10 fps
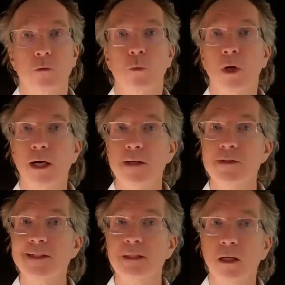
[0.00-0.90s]

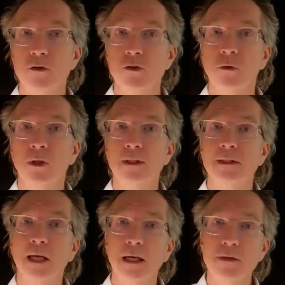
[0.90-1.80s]
Wise intention
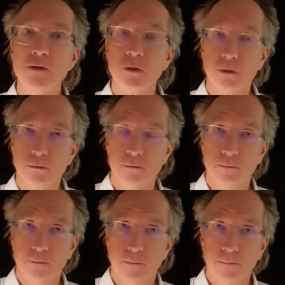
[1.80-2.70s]
aligns you
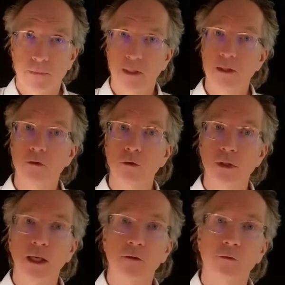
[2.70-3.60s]
in your
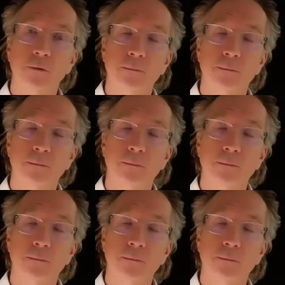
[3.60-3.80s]
life.